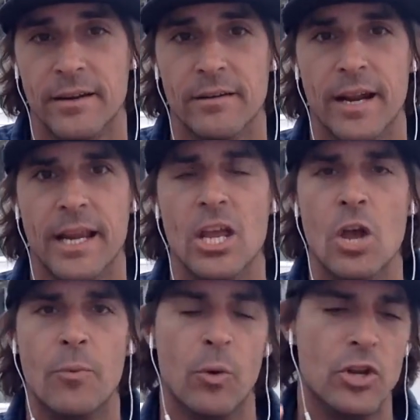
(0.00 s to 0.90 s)
right?
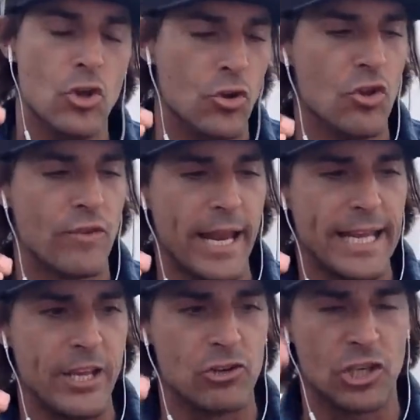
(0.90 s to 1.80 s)
When you you've got to
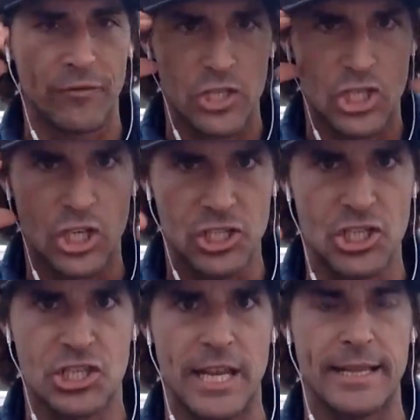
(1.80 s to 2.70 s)
get yourself in such a
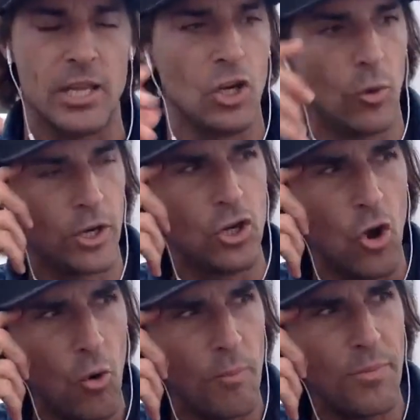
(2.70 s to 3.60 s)
state that you know what,
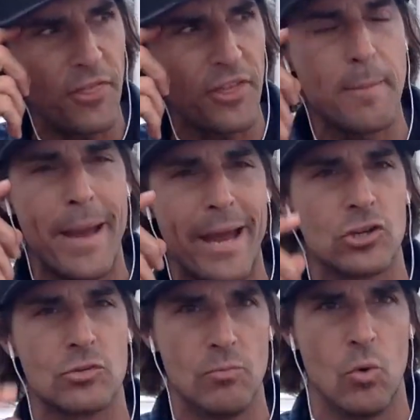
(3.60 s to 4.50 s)
no, nothing
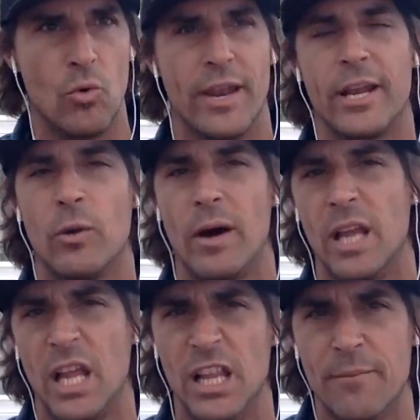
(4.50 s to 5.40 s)
matters more than I go out and
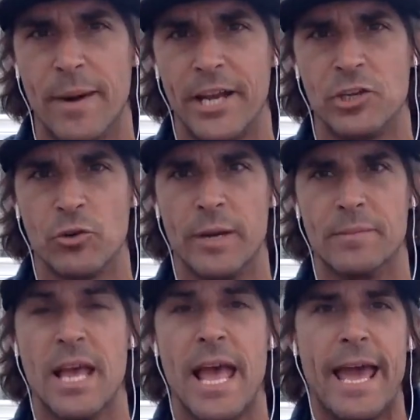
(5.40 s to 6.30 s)
I live my dreams,
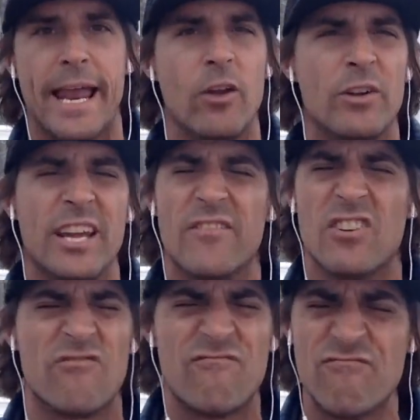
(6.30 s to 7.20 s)
and I don't give
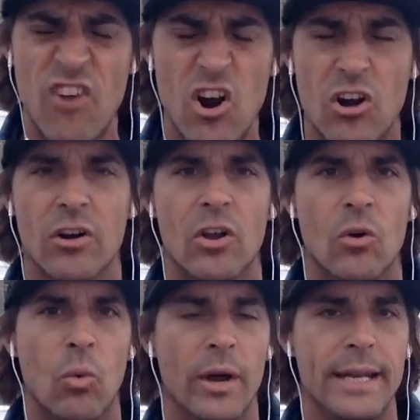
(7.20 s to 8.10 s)
a fart
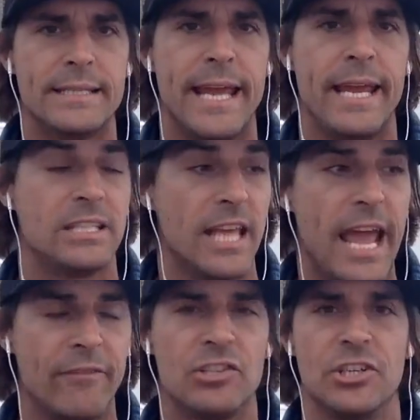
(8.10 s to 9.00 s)
what it takes. That
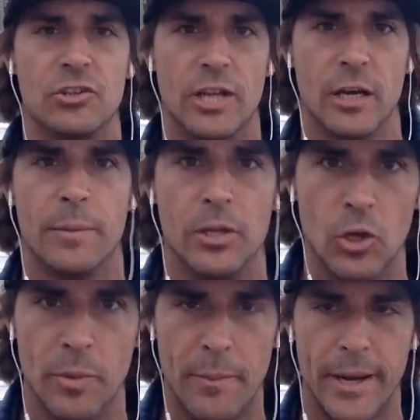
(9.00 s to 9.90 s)
every single day I'm gonna be a
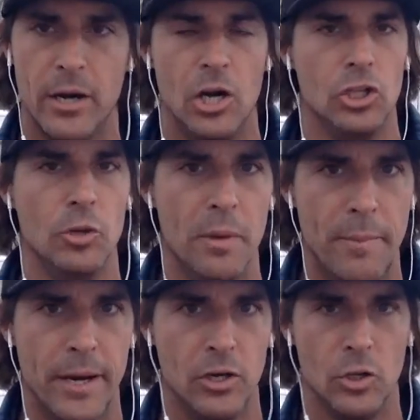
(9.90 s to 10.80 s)
little bit better, a little bit
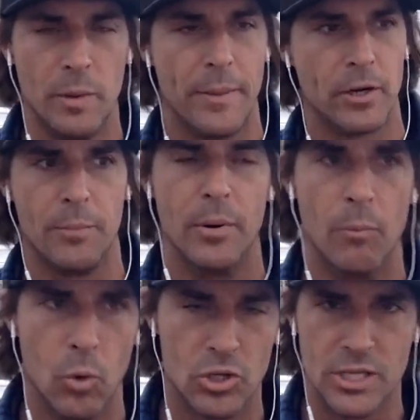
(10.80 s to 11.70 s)
better, a little bit better. I'm gonna put
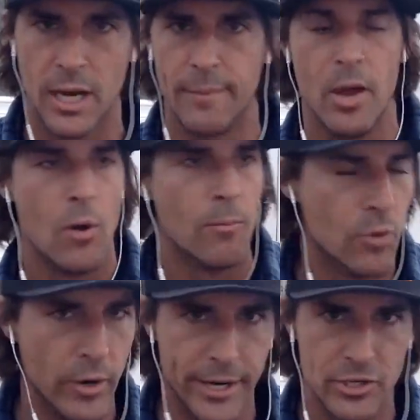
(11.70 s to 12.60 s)
more time,
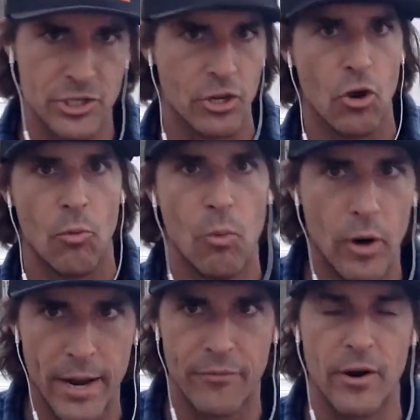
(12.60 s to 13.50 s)
more energy,
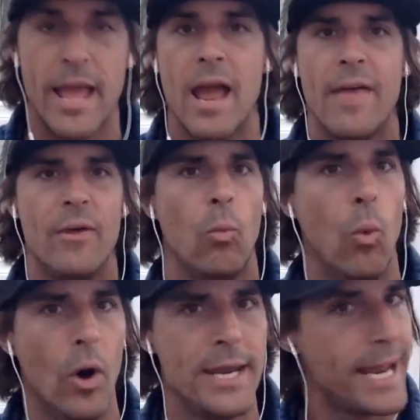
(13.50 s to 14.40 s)
more effort, and then
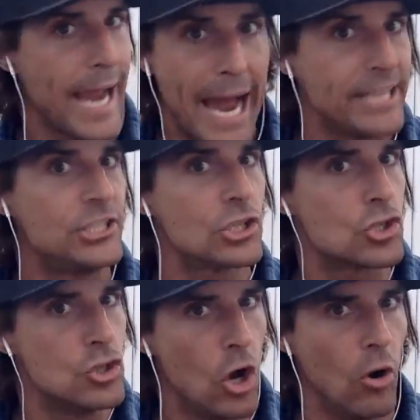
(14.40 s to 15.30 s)
one day I just
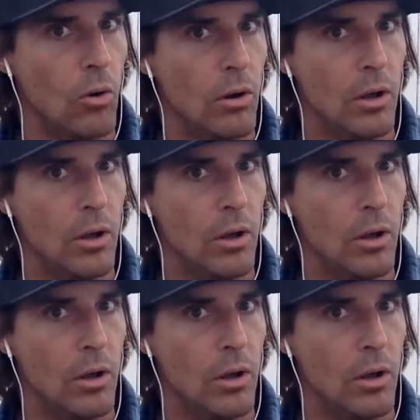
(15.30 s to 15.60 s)
know,